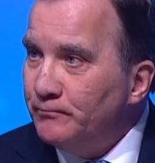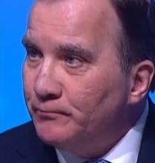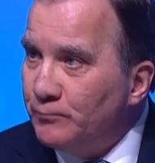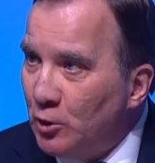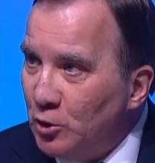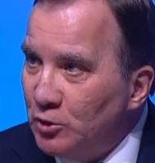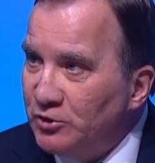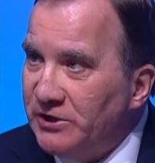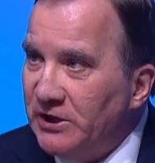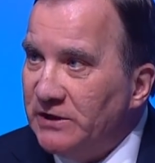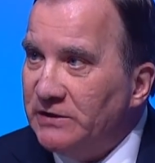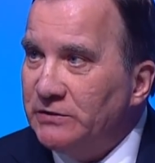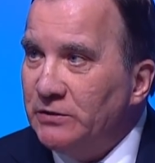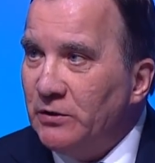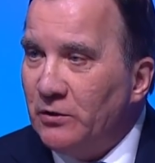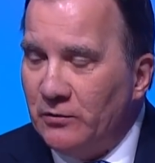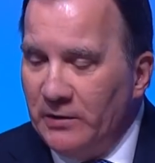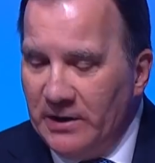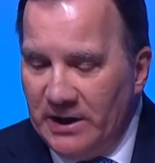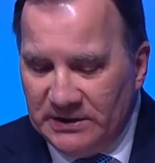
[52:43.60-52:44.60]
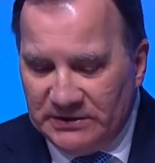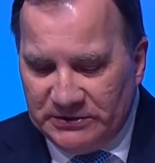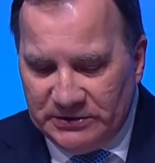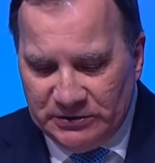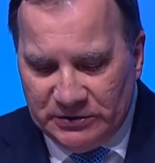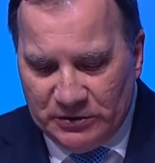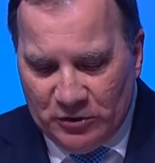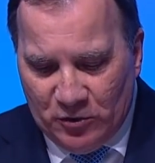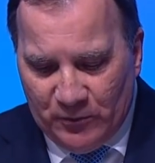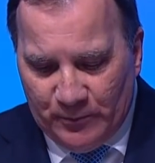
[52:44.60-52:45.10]

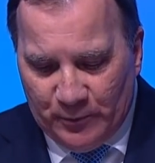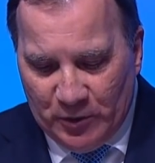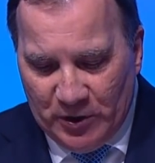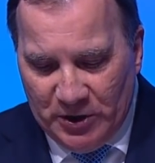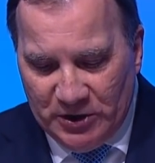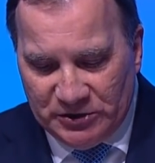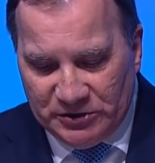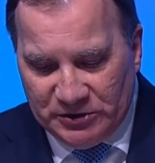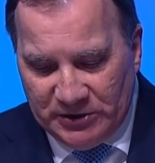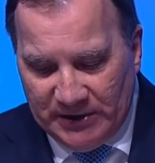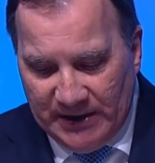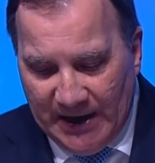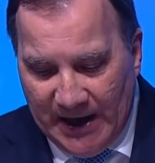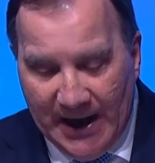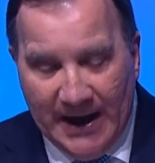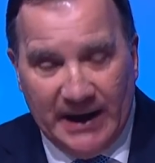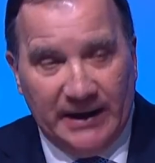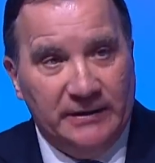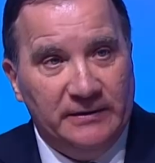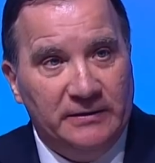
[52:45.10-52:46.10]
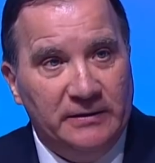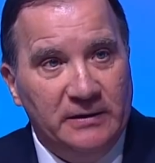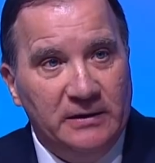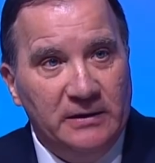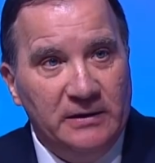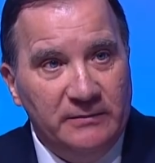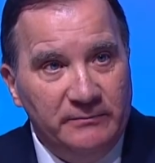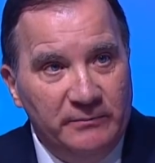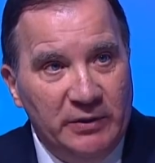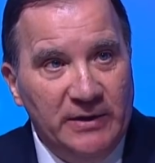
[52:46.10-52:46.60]
project-oriented cooperation and
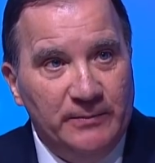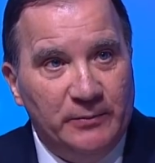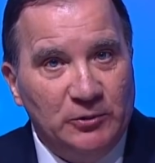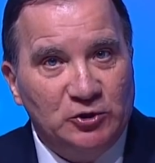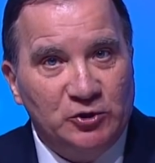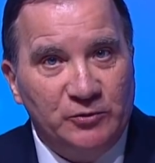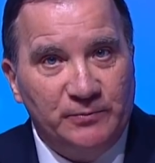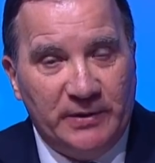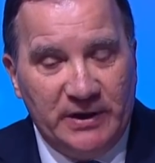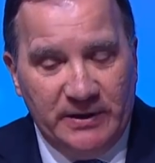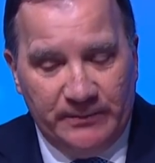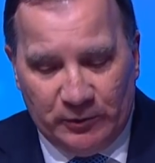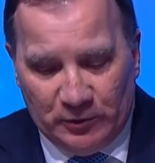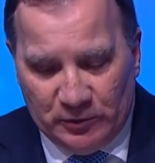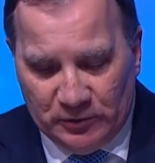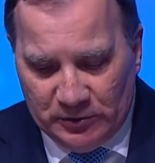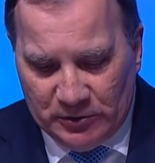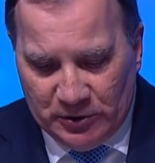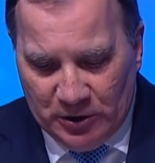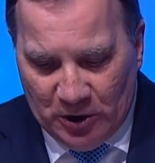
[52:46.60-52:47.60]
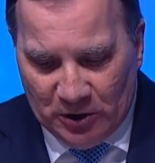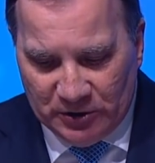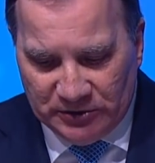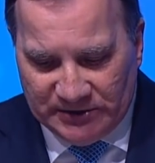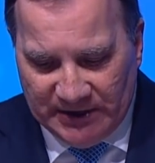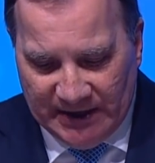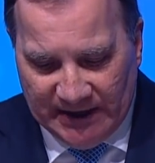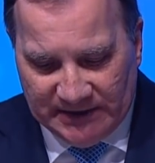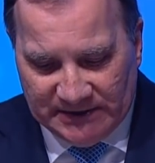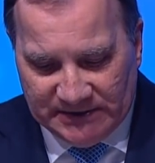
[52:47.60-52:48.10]
people-to-people
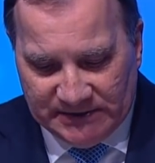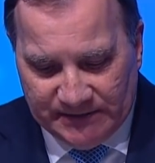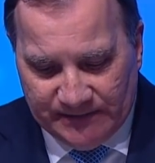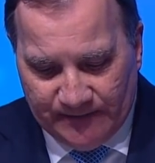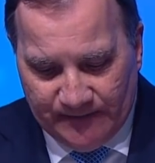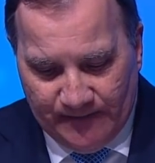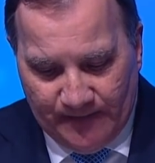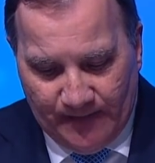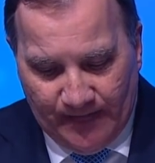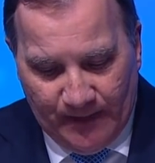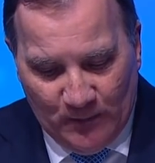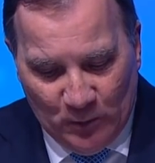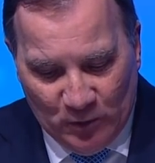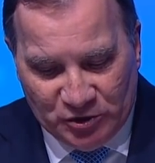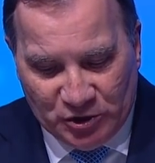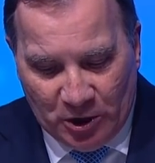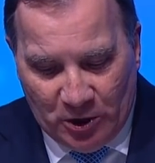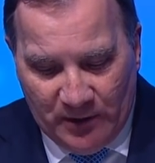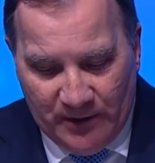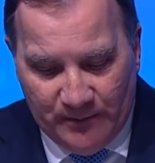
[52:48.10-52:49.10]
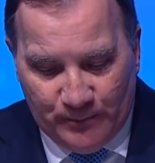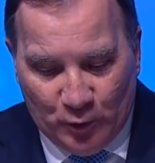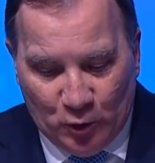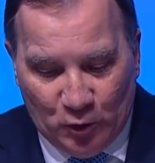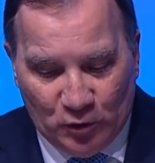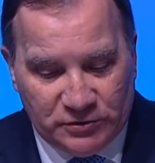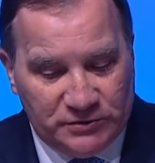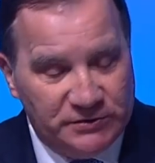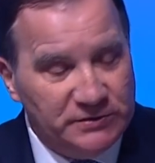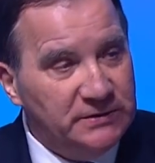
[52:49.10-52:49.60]
contacts, which are
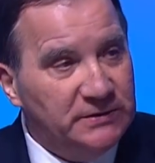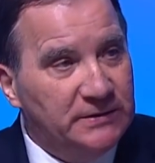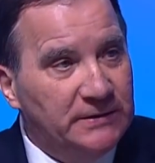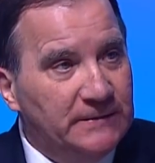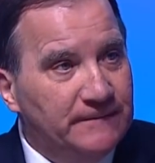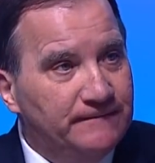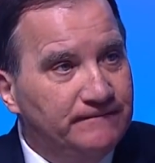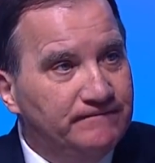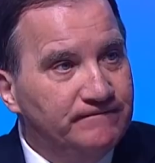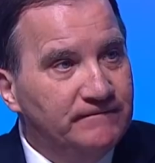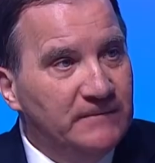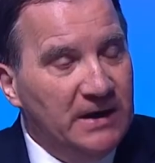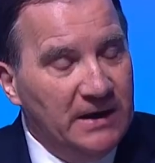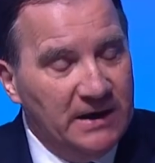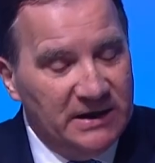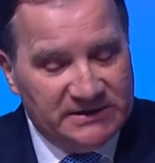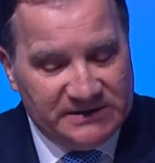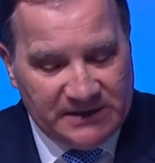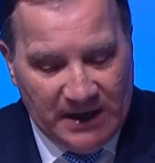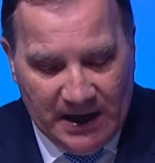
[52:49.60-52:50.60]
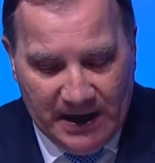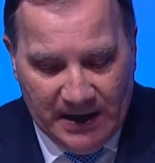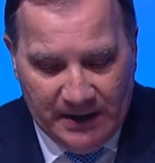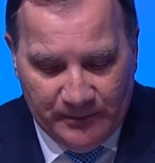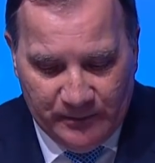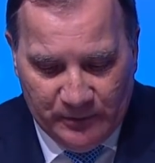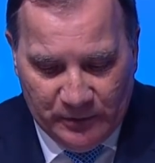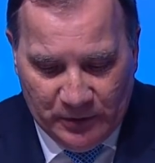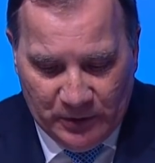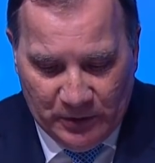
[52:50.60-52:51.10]
important in a
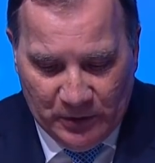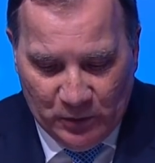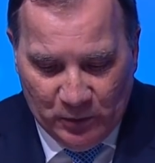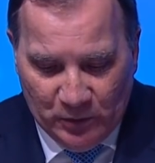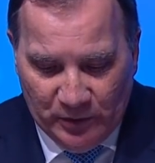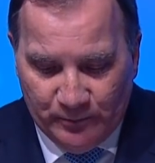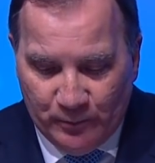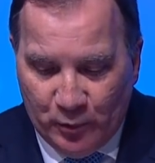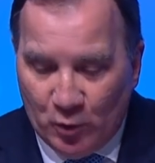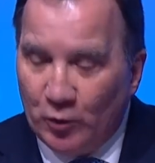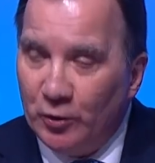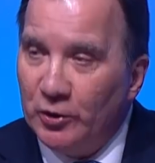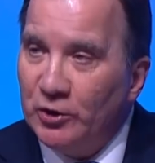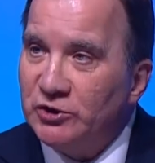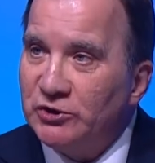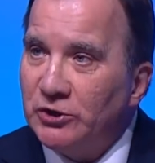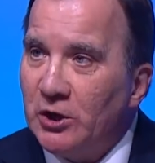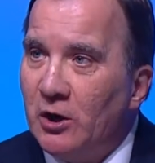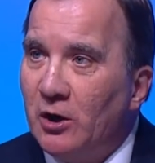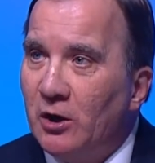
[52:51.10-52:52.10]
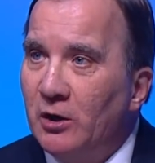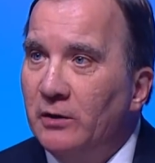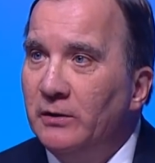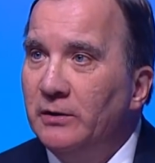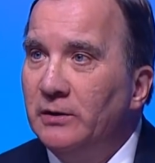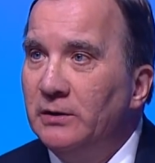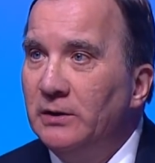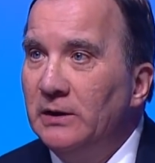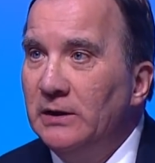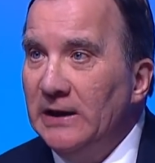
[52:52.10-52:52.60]
time when borders
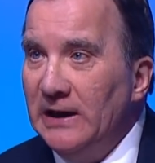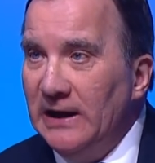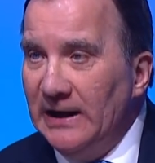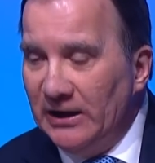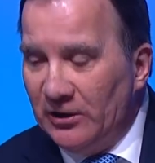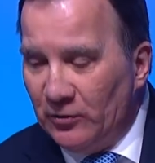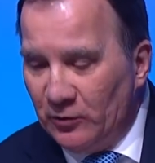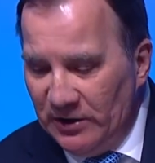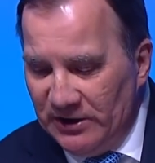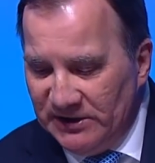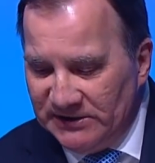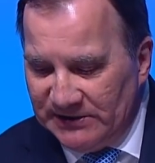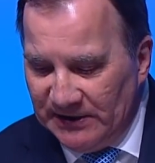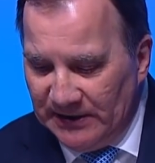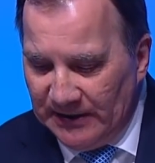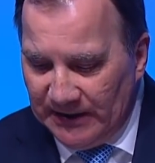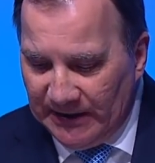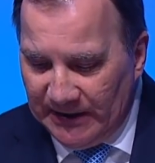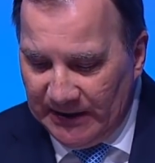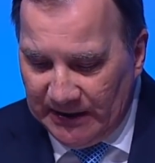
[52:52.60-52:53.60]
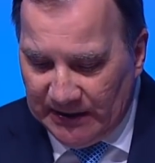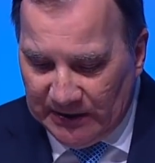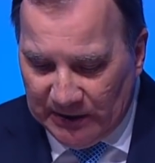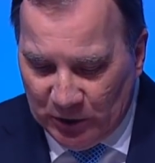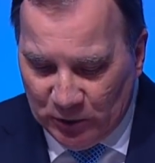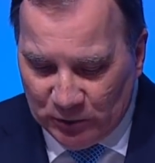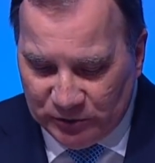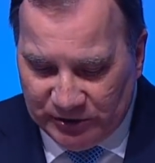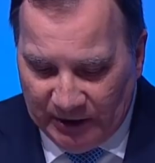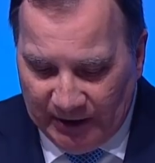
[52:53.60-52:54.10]
are increasingly
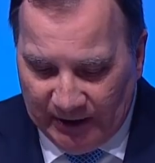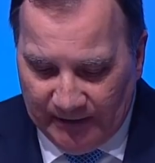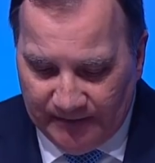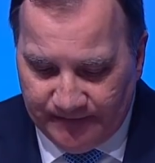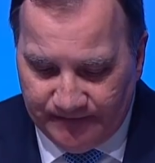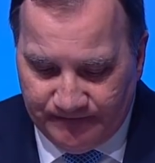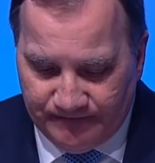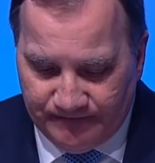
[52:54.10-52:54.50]
closing.